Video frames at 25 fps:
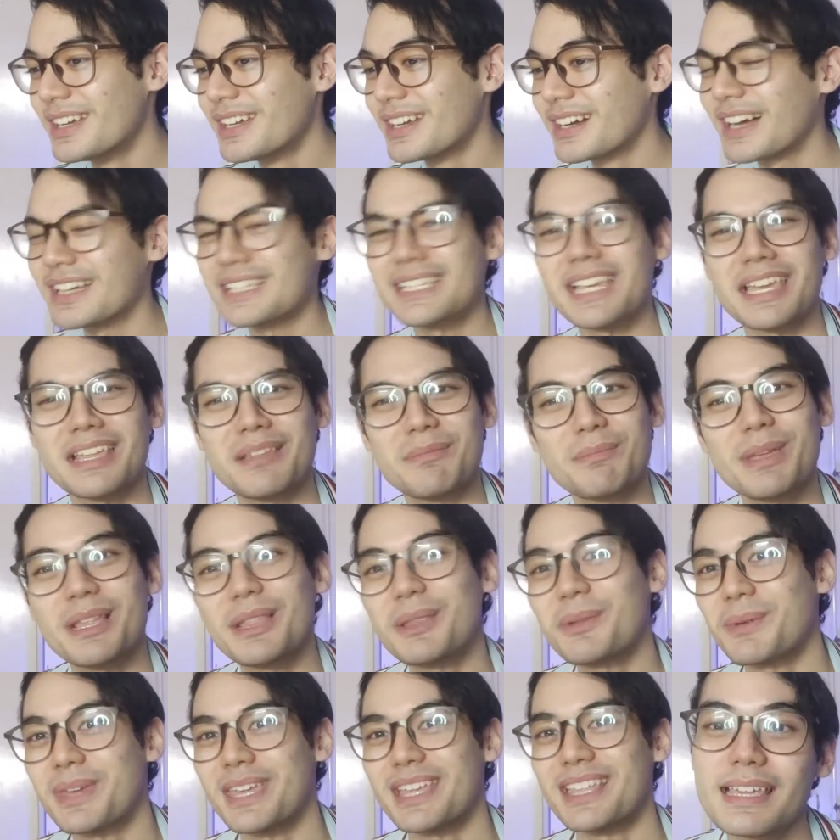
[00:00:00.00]
Kasi in
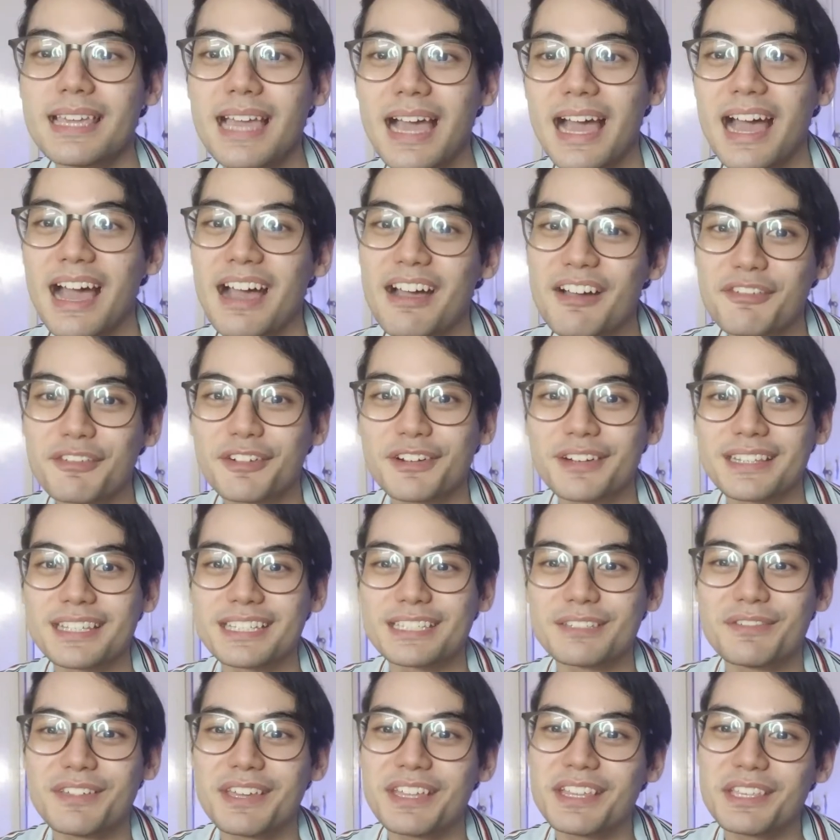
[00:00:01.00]
between. Yeah, for
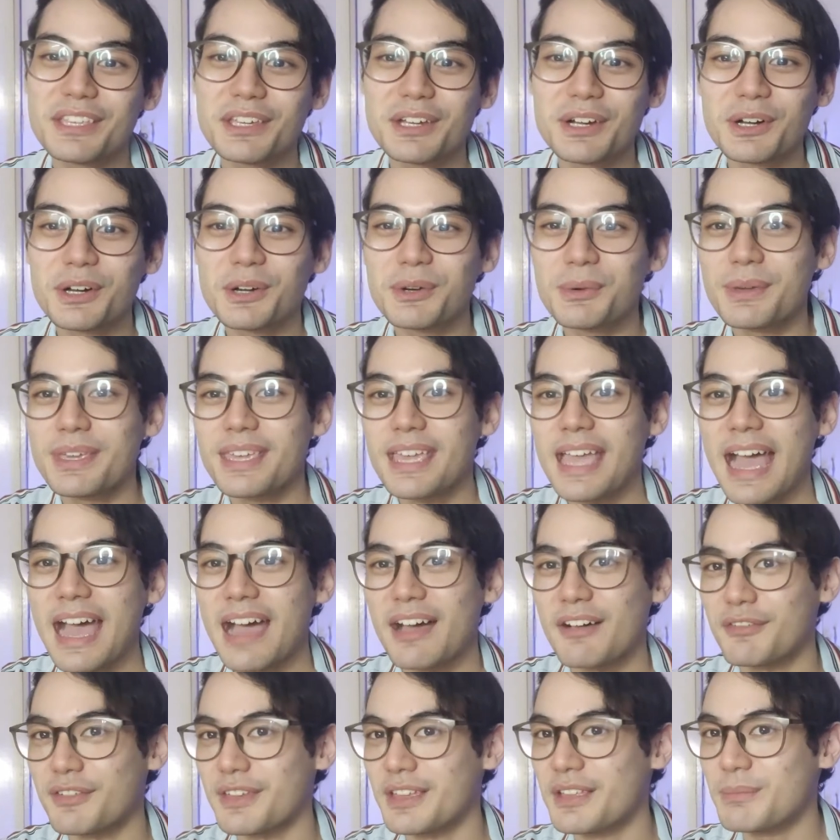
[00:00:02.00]
this video, we
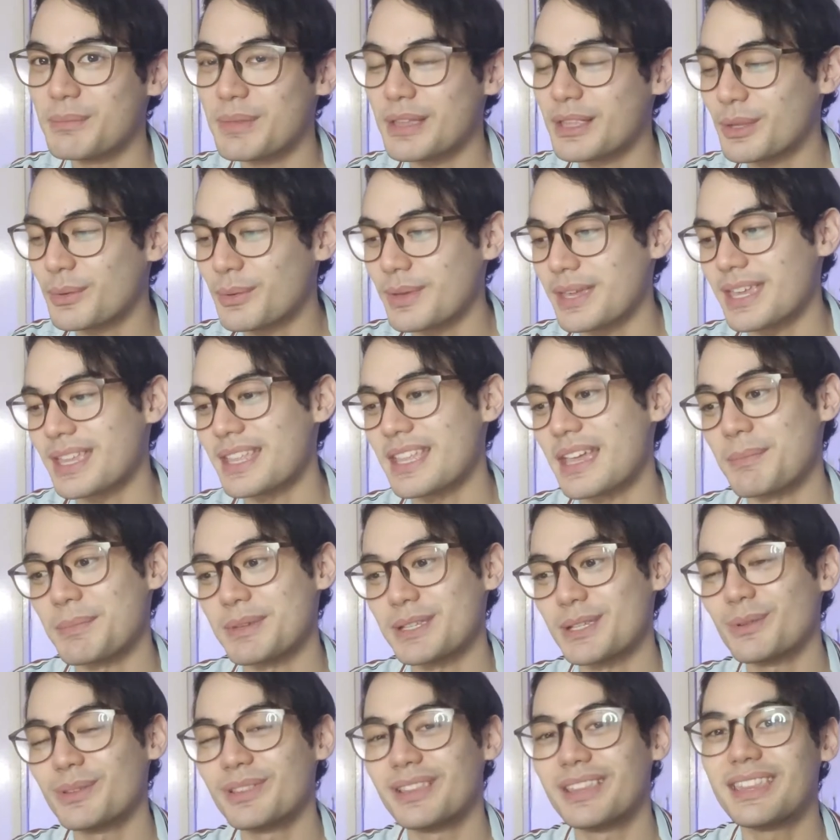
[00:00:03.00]
have in between
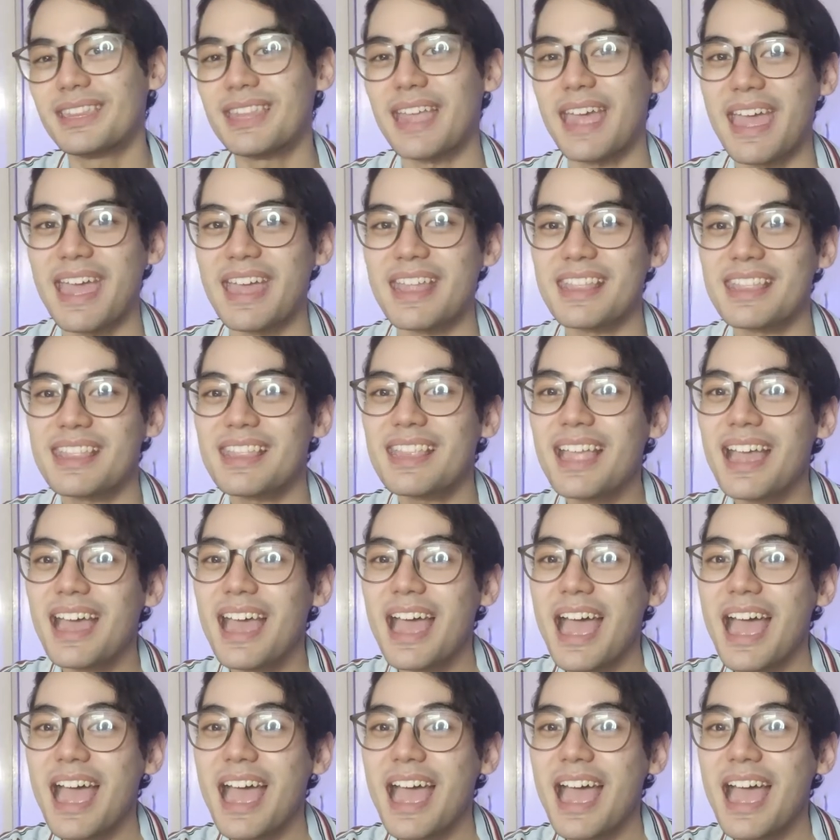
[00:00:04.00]
episode 10.